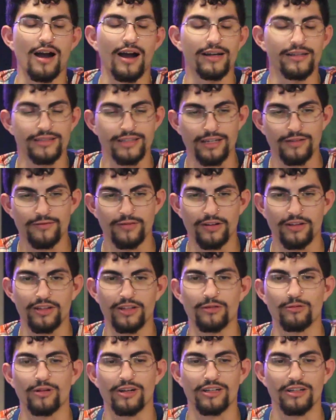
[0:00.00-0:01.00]
I
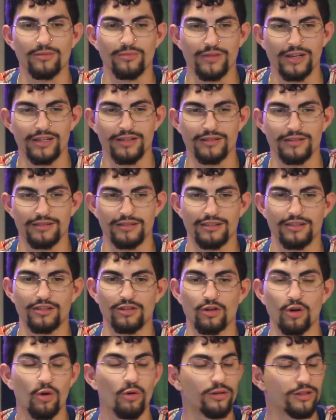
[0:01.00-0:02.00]
definitely recommend
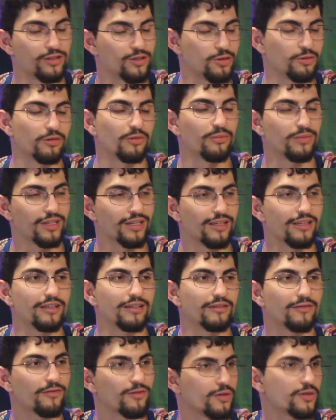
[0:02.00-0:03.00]
going to a
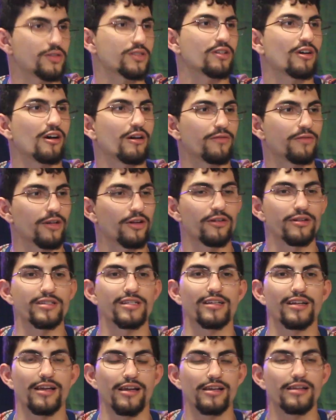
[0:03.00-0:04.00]
meeting. First off, there is
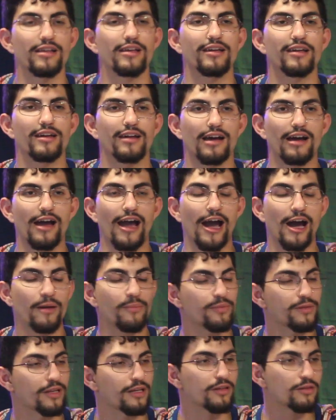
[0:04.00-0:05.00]
an NA
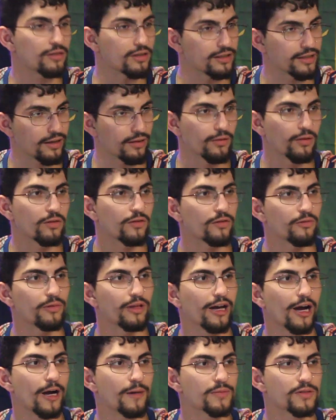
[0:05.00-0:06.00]
app that you can download from the
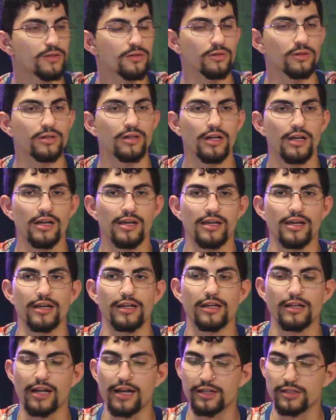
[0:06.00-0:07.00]
App Store, and
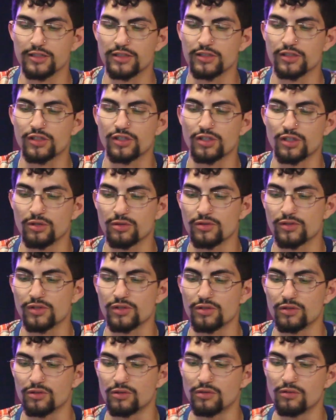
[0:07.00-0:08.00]
it actually shows
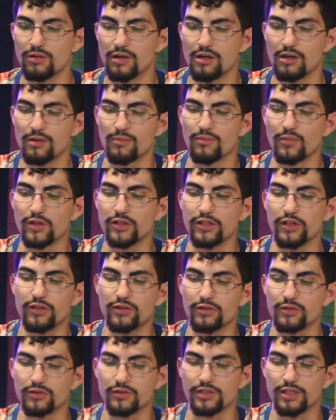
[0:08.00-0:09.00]
you Monday
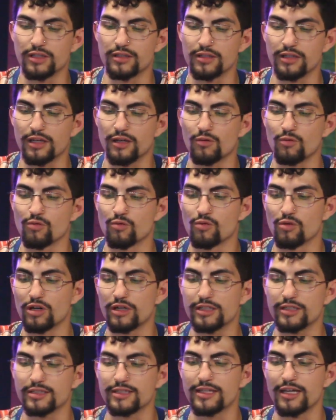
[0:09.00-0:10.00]
through Sunday
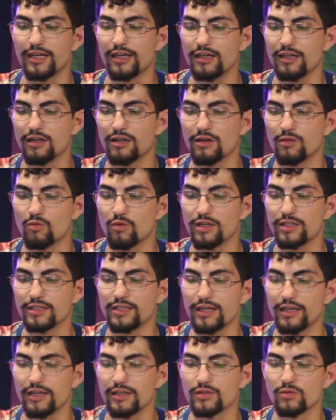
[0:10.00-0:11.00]
what
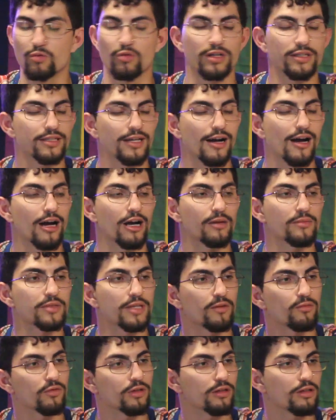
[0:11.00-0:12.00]
days, what times,
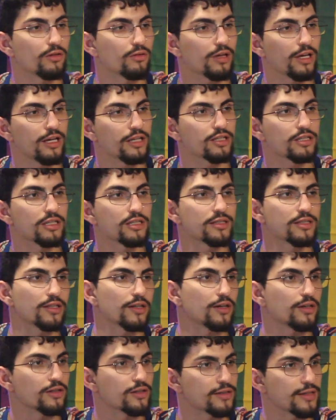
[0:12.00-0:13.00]
and what locations
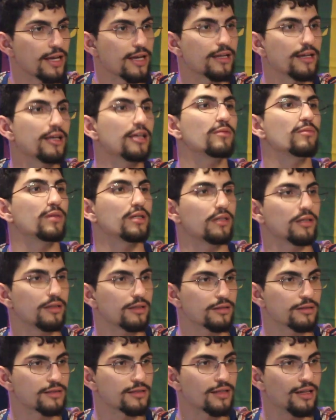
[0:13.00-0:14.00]
there's NA
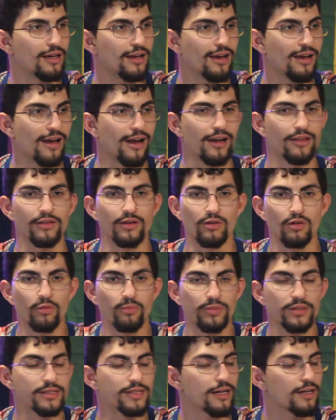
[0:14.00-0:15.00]
meetings. And they're
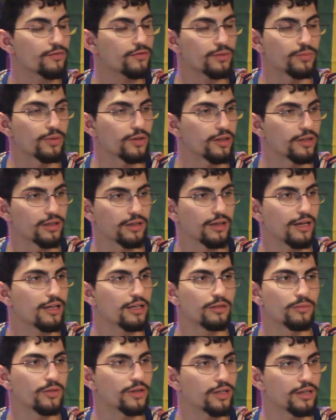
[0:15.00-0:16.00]
open to everybody.
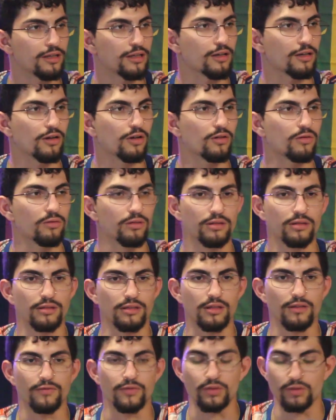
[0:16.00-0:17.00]
Anybody can go.
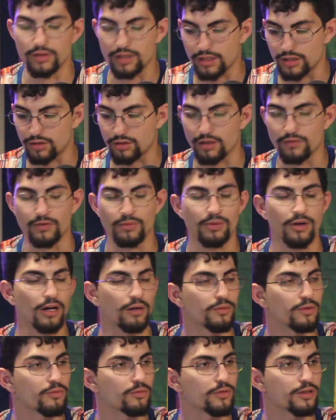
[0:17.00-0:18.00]
If you think you have a
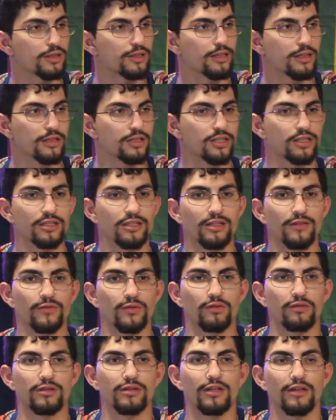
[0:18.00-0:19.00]
problem with addiction,
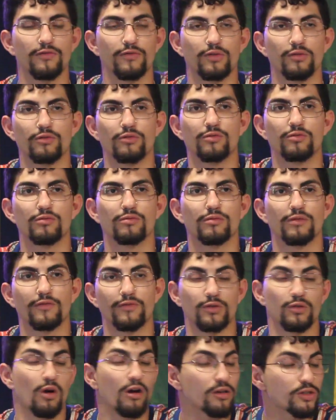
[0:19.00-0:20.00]
if
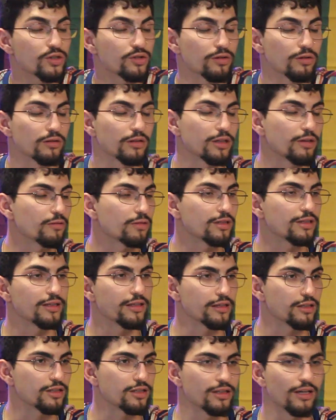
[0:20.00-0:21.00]
you are struggling with
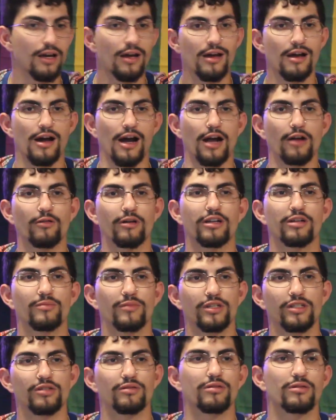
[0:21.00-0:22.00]
addiction, I
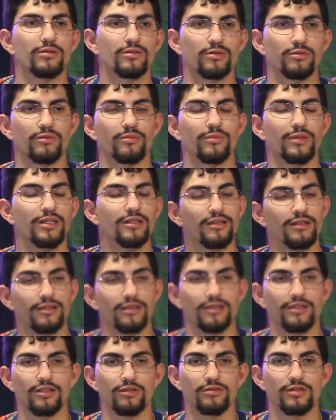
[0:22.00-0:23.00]
recommend you go to a meeting
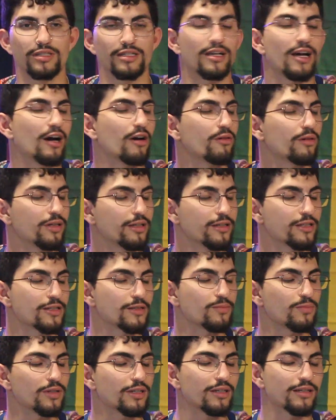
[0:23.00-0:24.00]
and you see how it is,
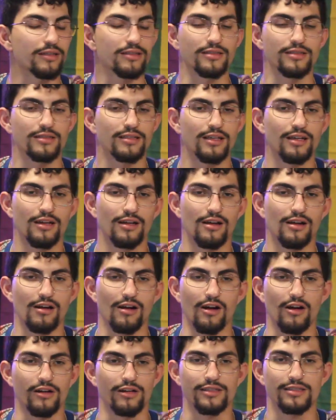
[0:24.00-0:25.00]
because
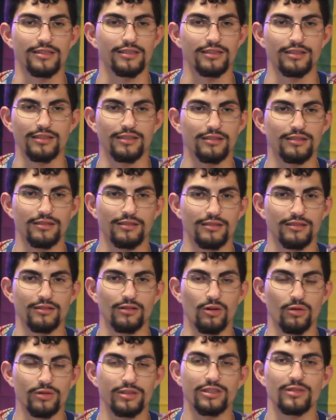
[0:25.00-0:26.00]
honestly,
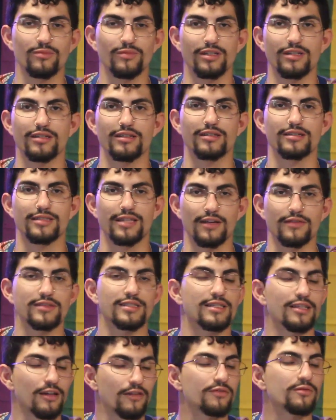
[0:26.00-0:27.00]
going to meetings has
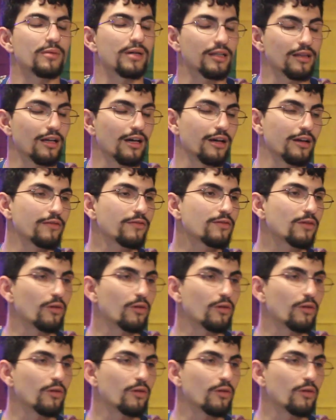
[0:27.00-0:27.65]
saved my life.